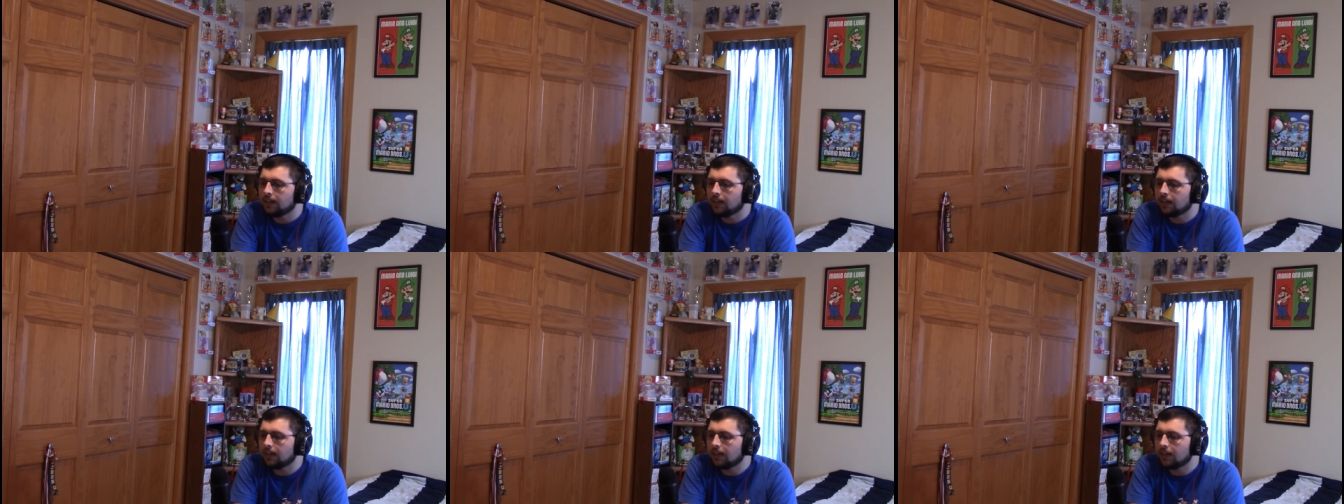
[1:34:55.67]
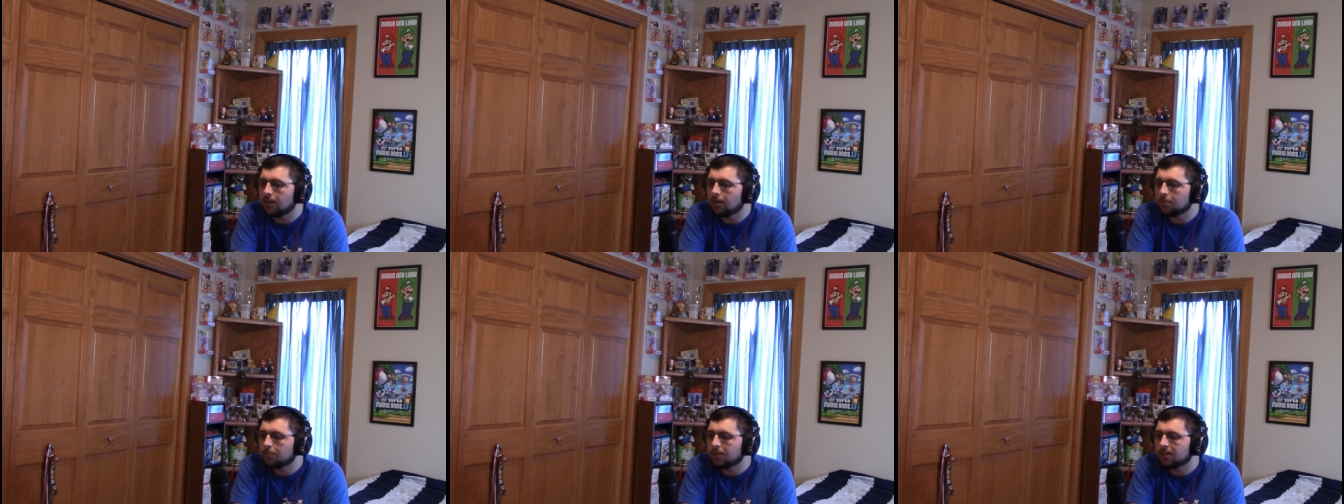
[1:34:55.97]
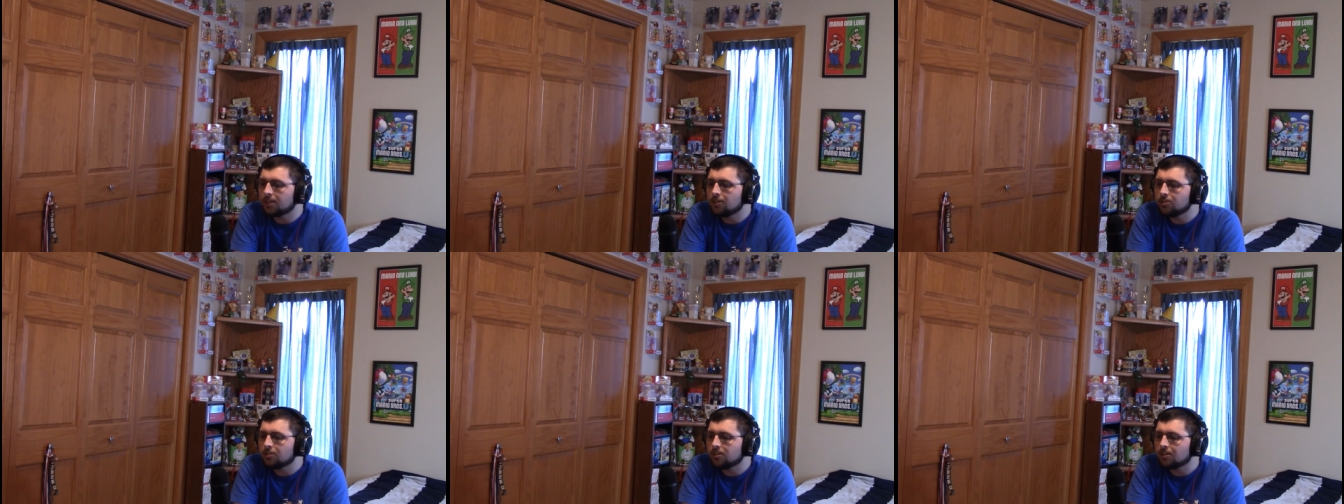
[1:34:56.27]
But
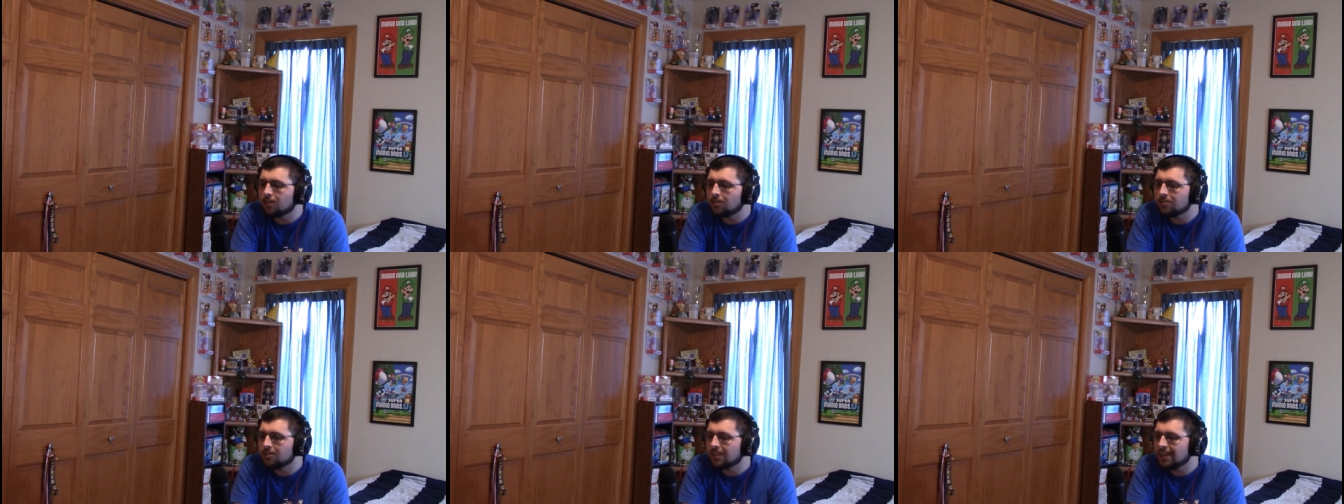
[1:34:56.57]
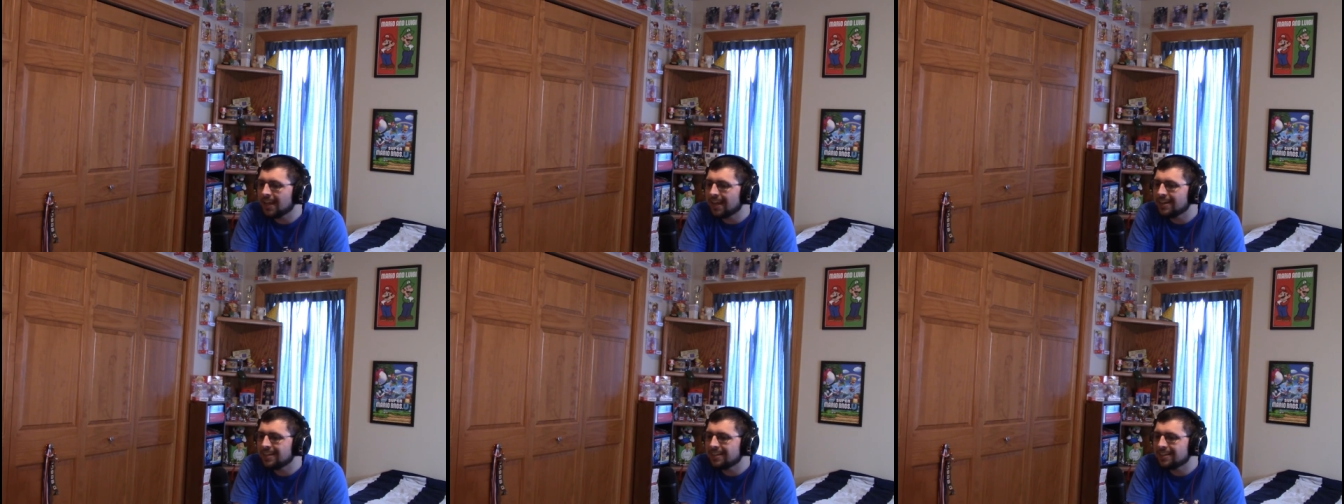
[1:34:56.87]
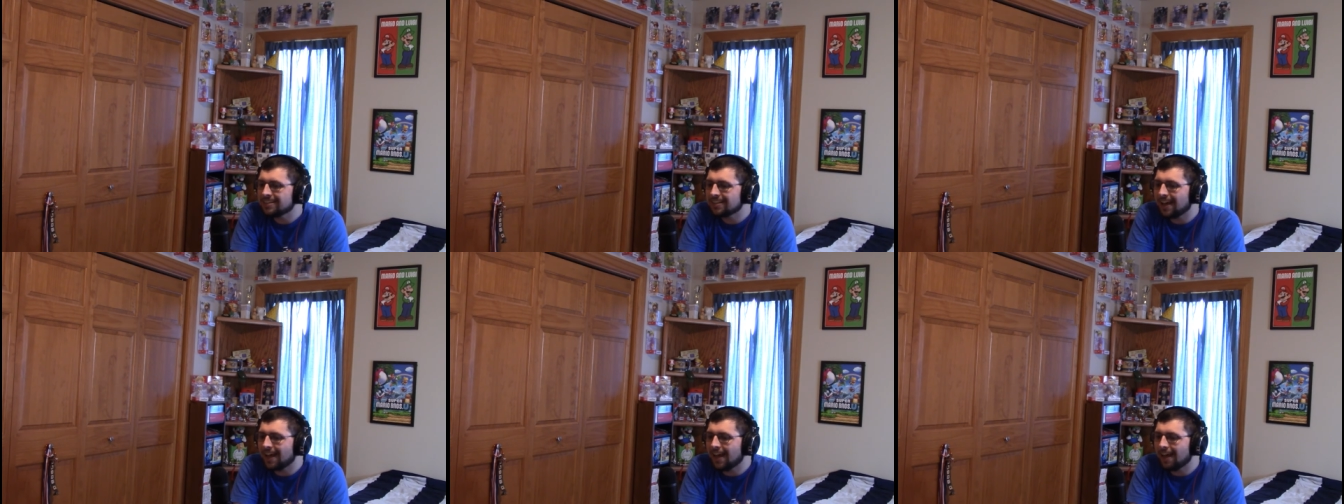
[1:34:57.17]
those are the
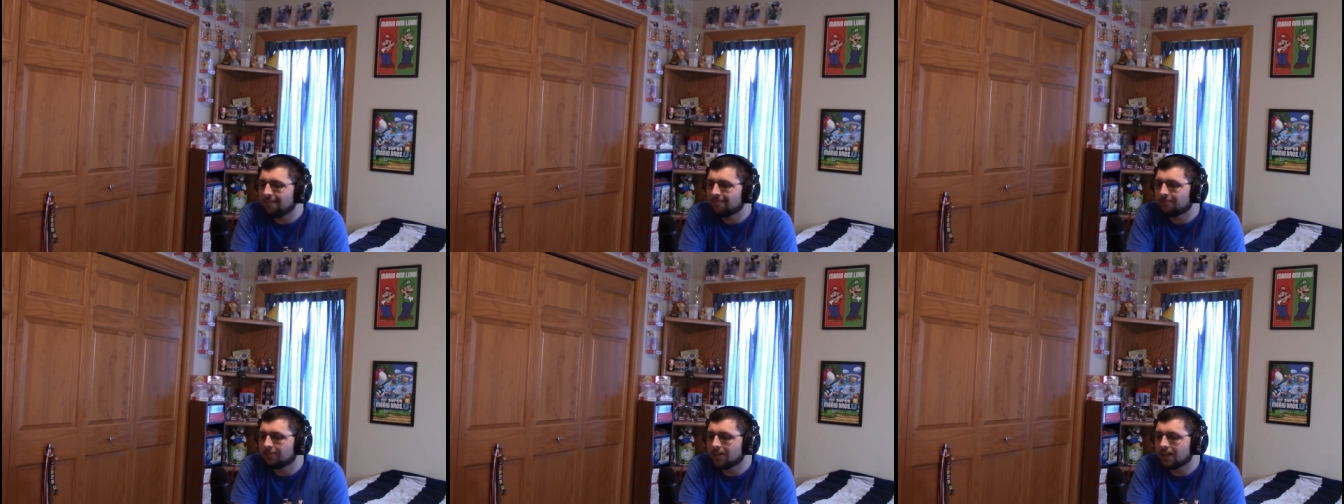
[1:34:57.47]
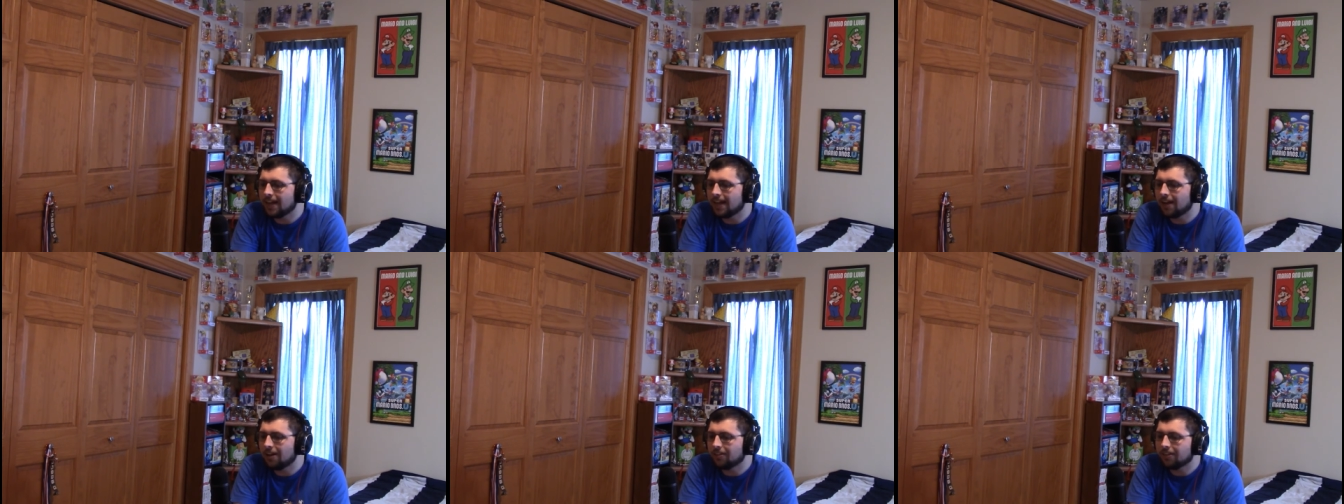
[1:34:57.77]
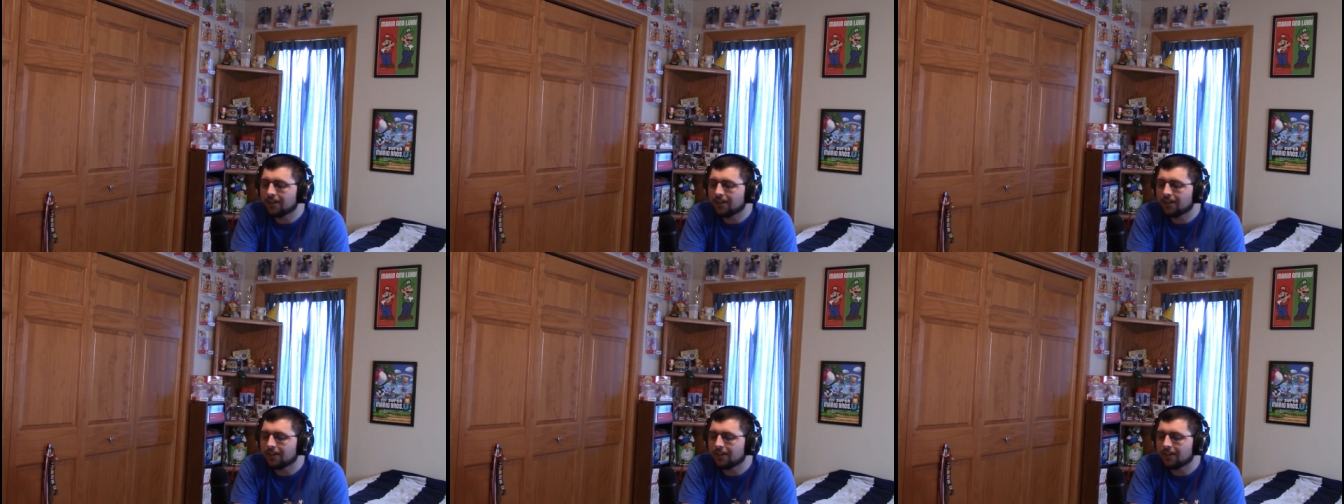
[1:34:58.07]
ideas I had for now.